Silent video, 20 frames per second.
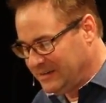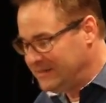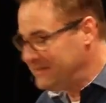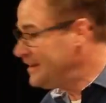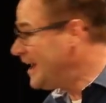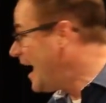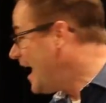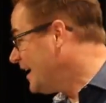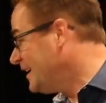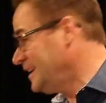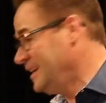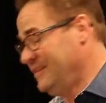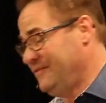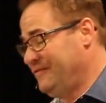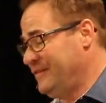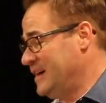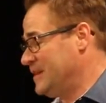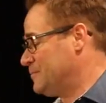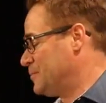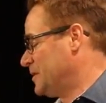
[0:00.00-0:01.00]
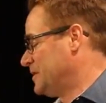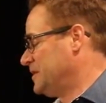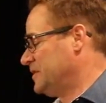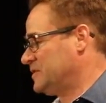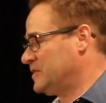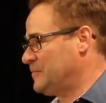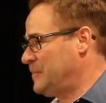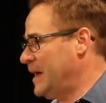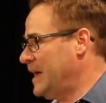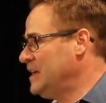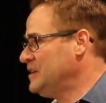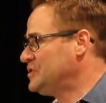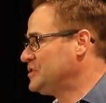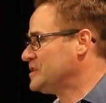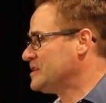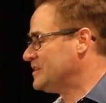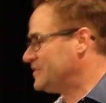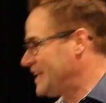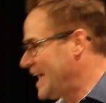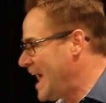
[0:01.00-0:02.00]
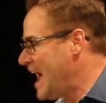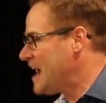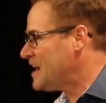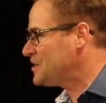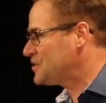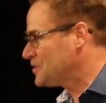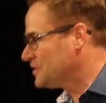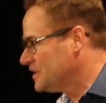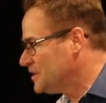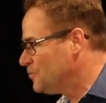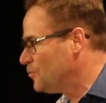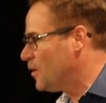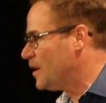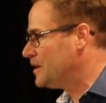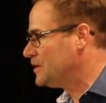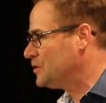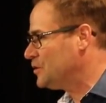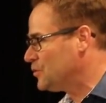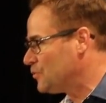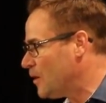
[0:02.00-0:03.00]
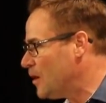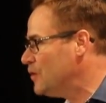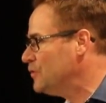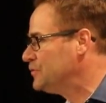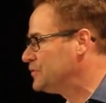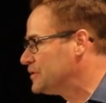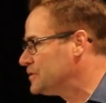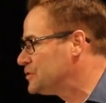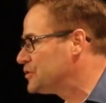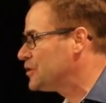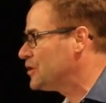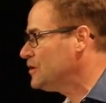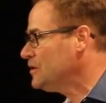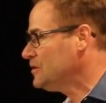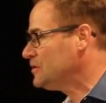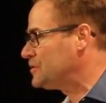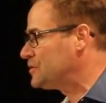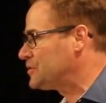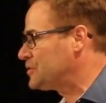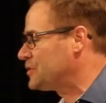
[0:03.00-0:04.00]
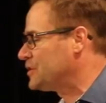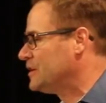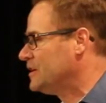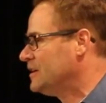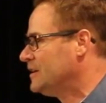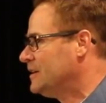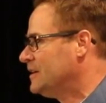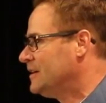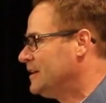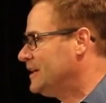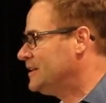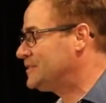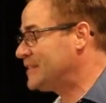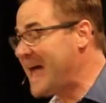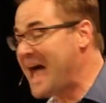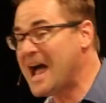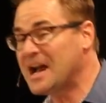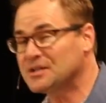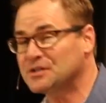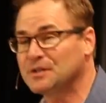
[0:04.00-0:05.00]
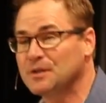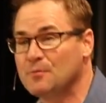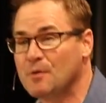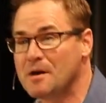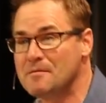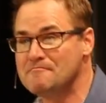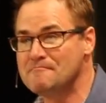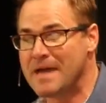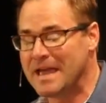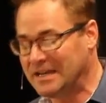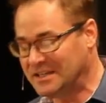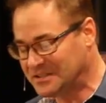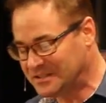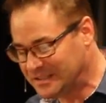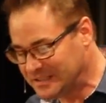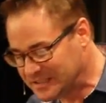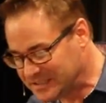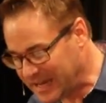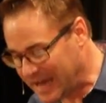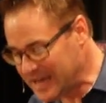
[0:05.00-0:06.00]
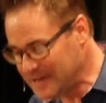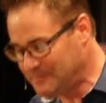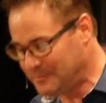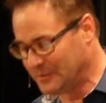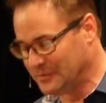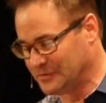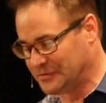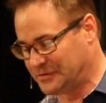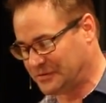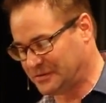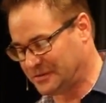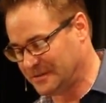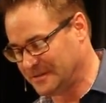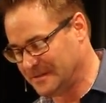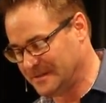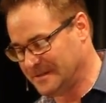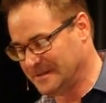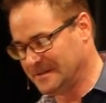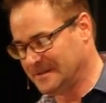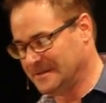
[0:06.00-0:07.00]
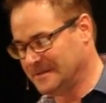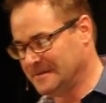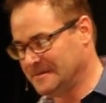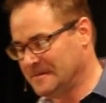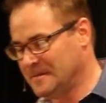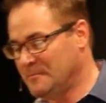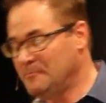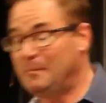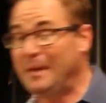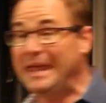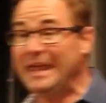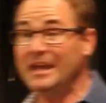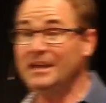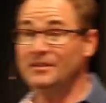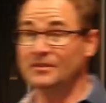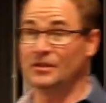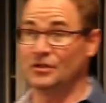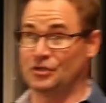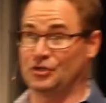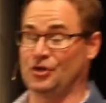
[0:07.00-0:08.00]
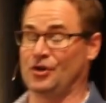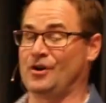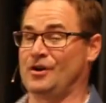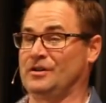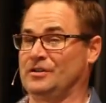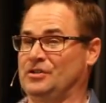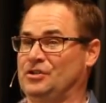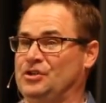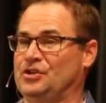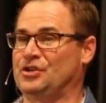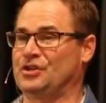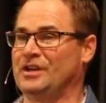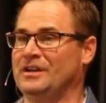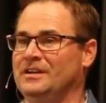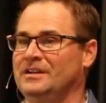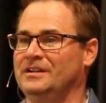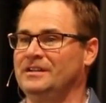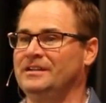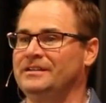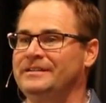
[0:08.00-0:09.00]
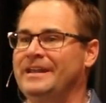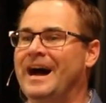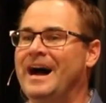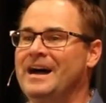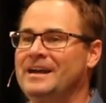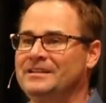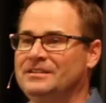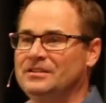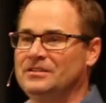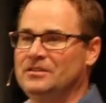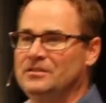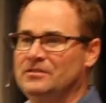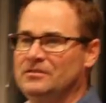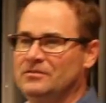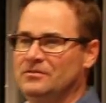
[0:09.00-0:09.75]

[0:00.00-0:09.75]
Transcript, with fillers: not event participation, is actually what grows the church. It's actually what makes disciples. Being the church. Not